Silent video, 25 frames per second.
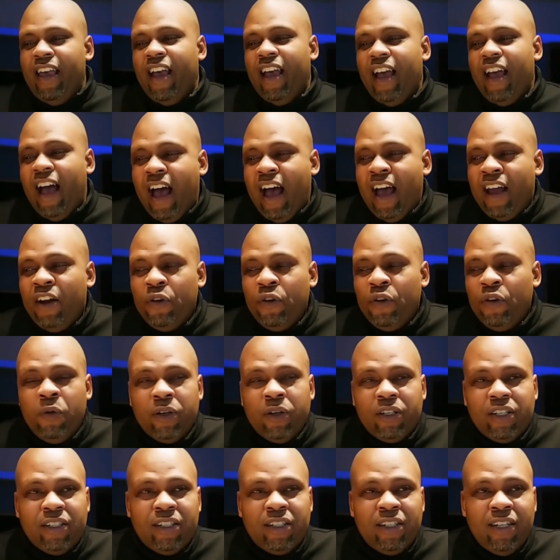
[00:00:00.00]
I don't know what
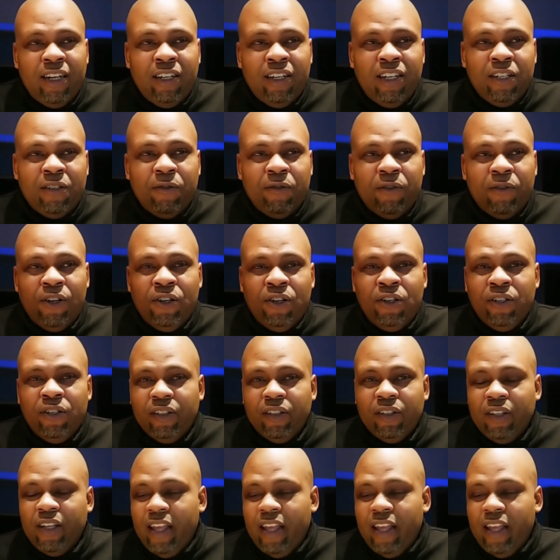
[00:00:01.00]
to tell these folk.